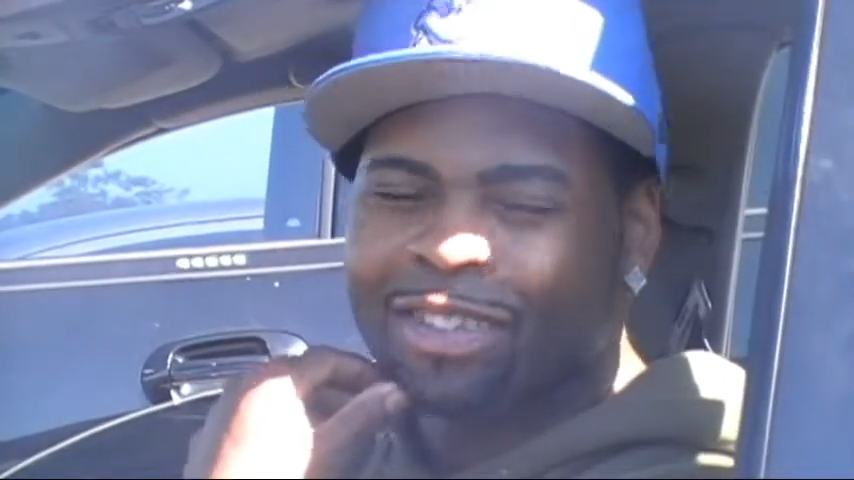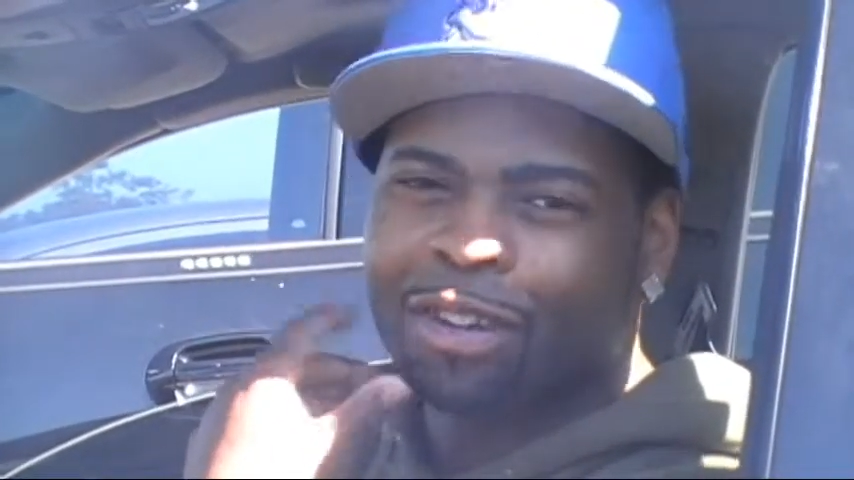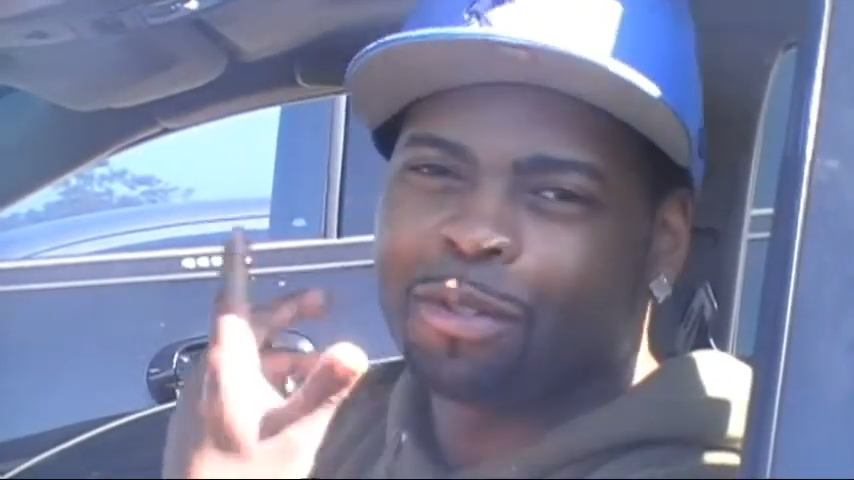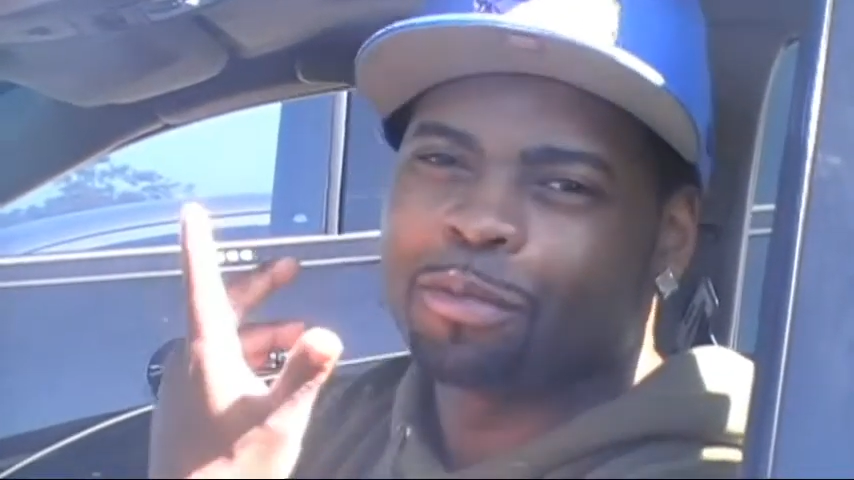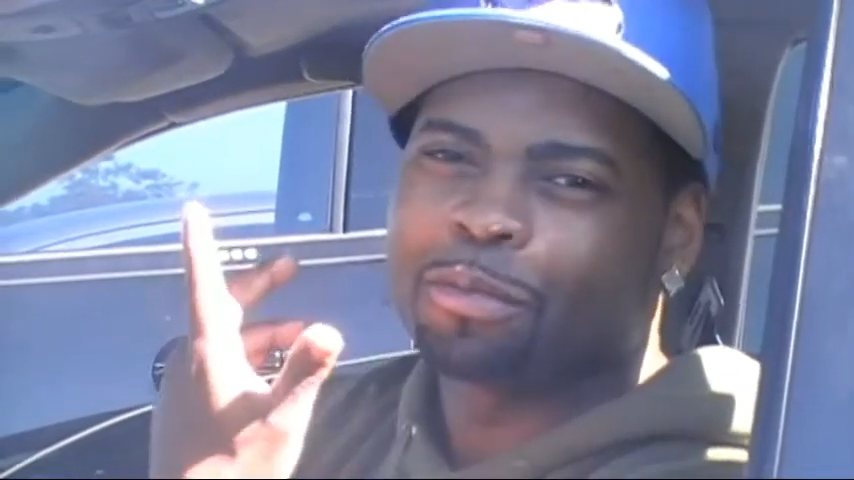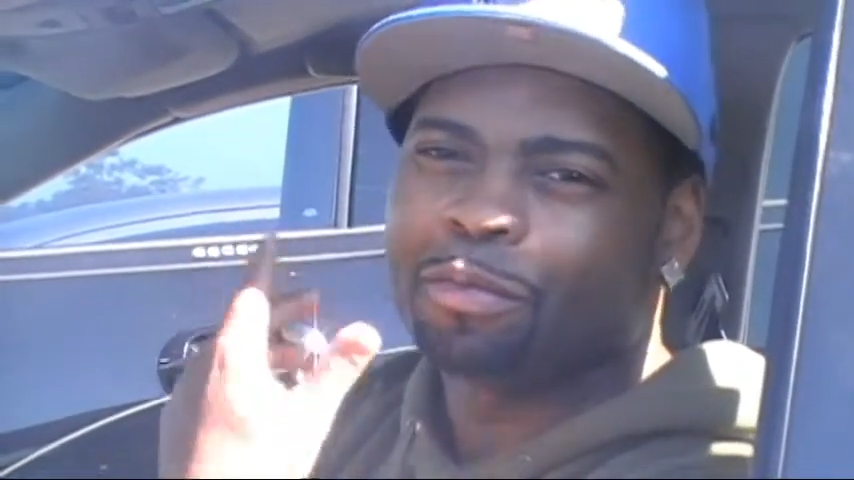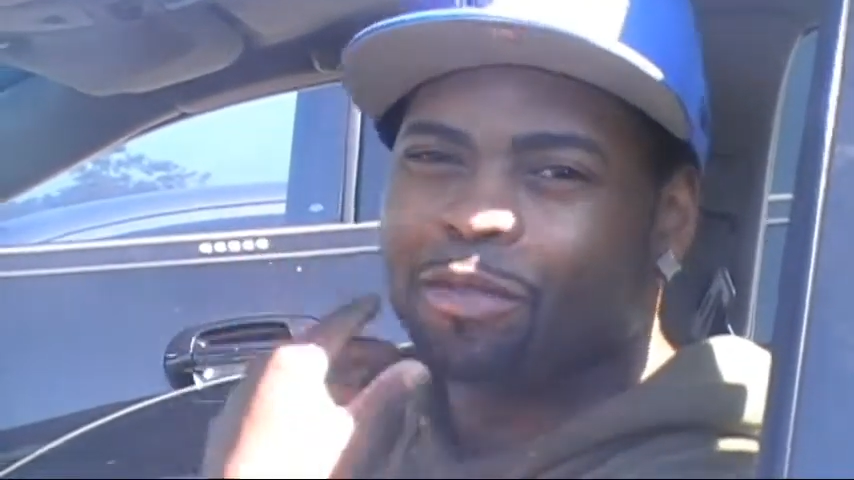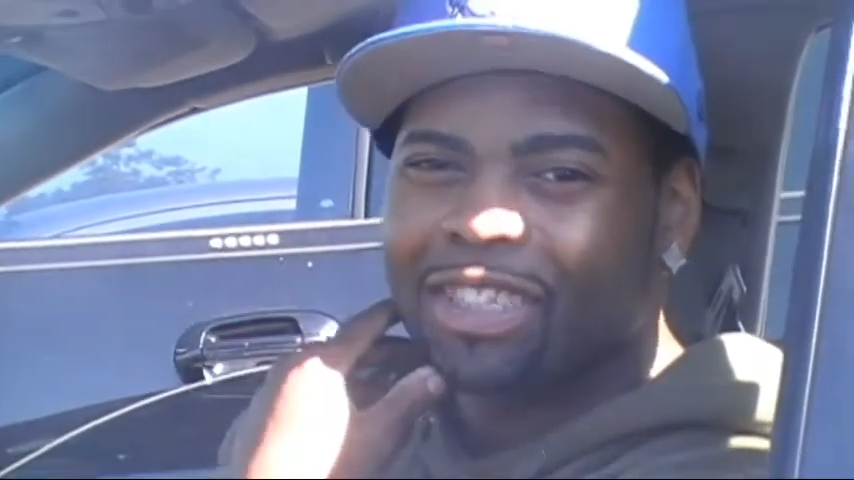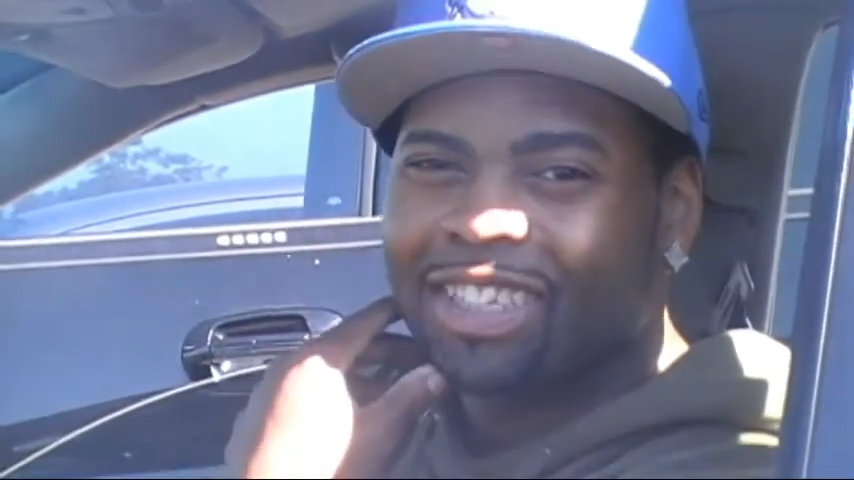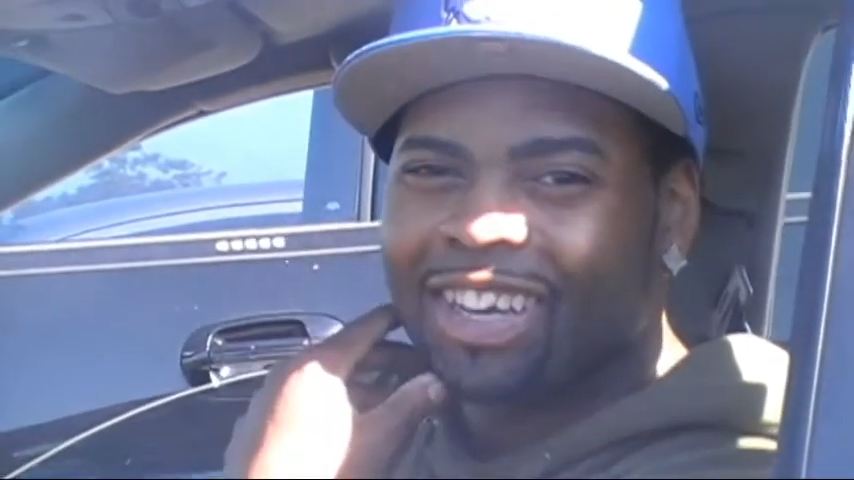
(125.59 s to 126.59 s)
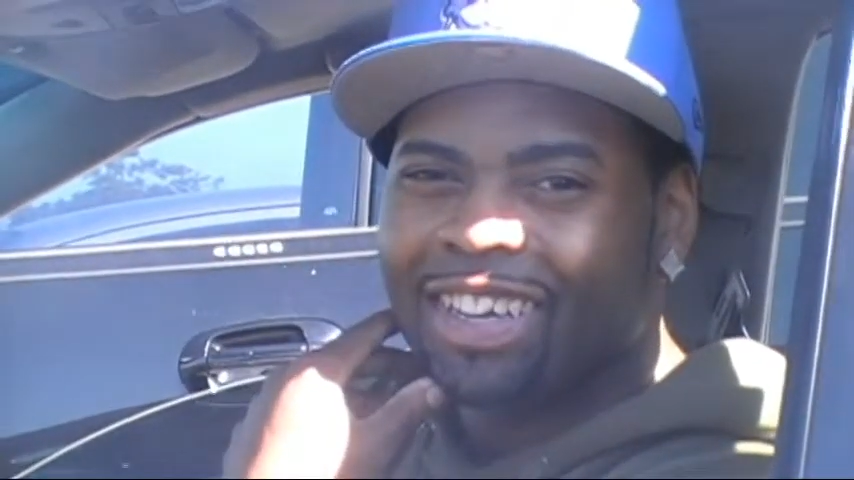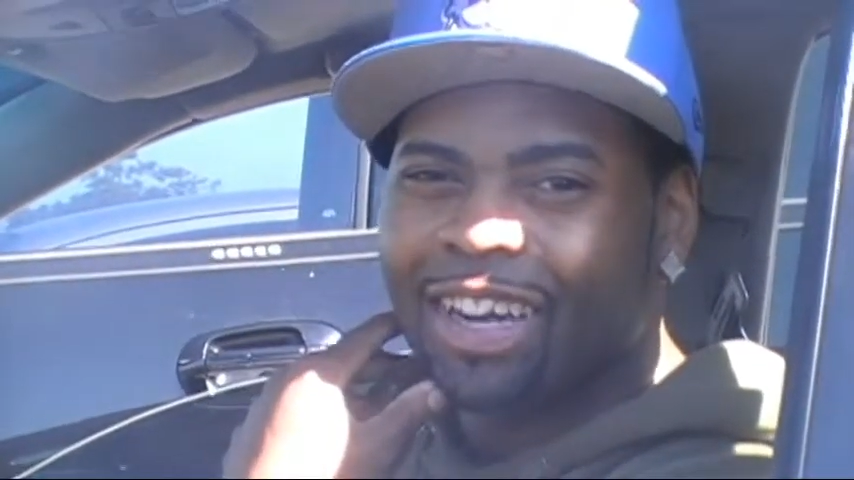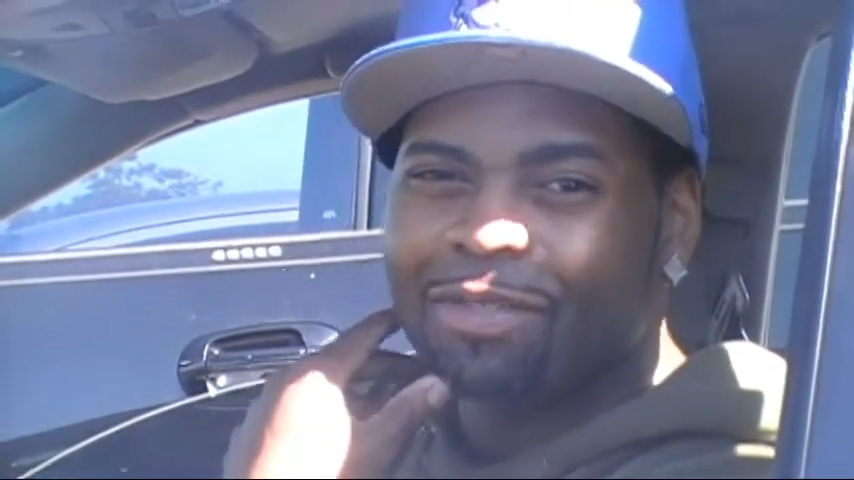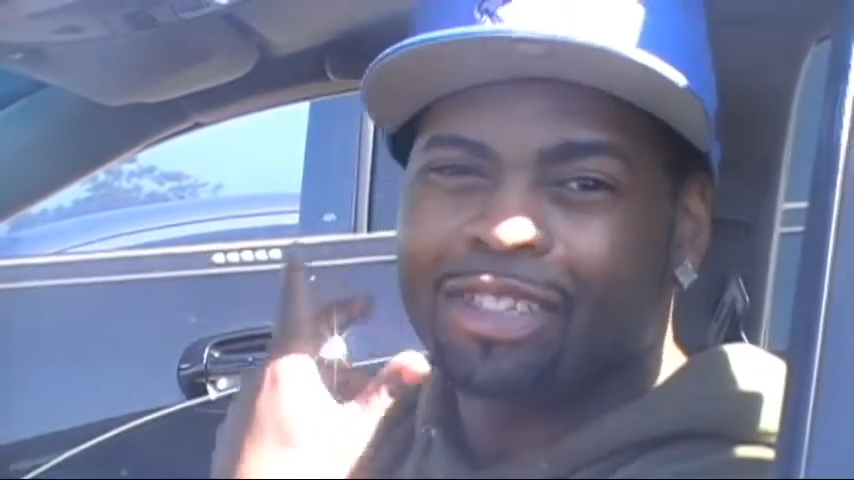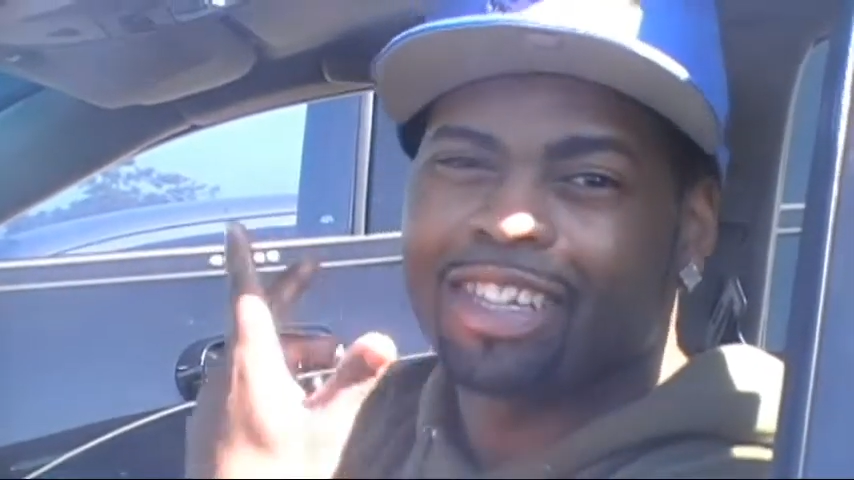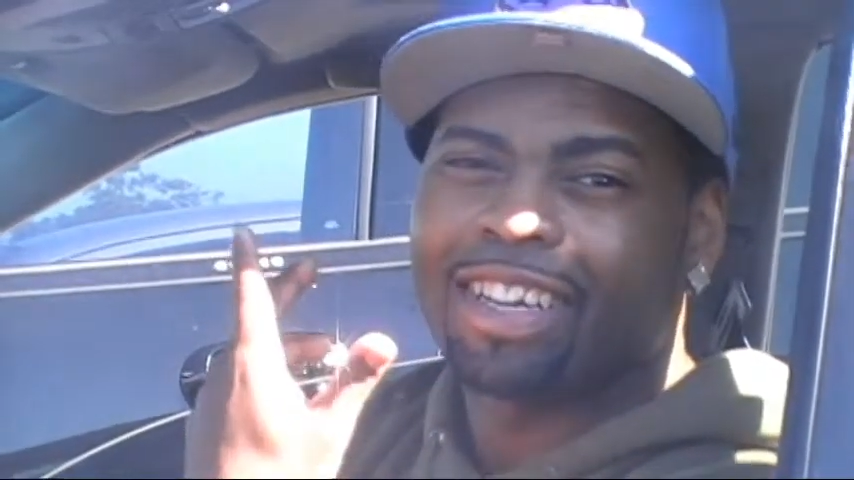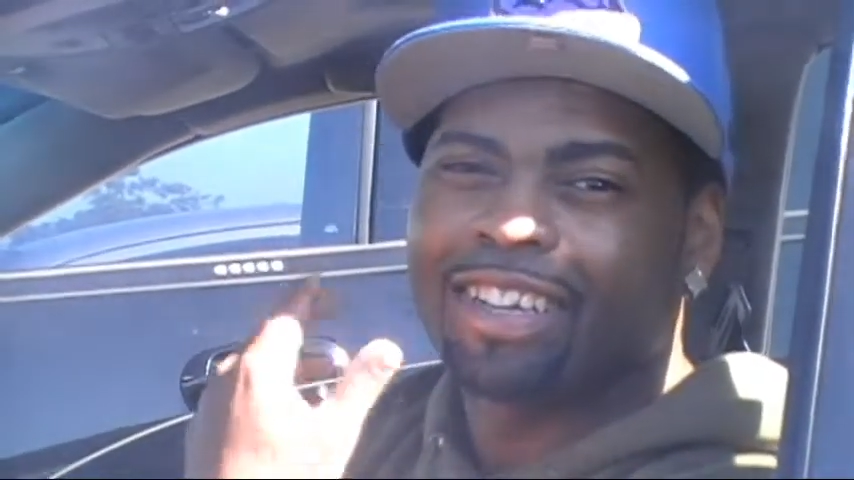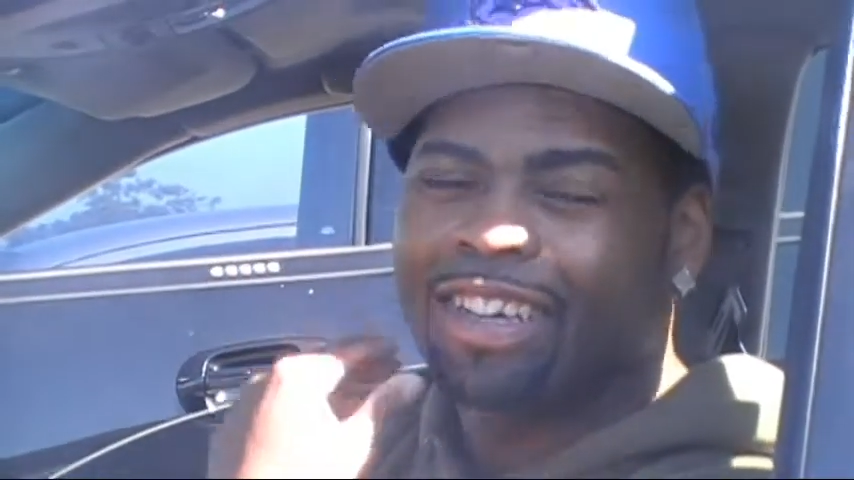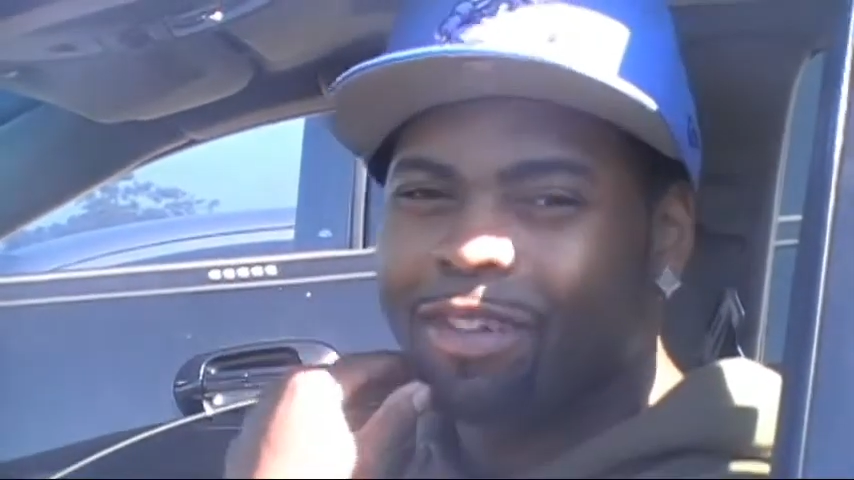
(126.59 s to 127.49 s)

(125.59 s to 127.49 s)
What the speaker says: know, we say it every year.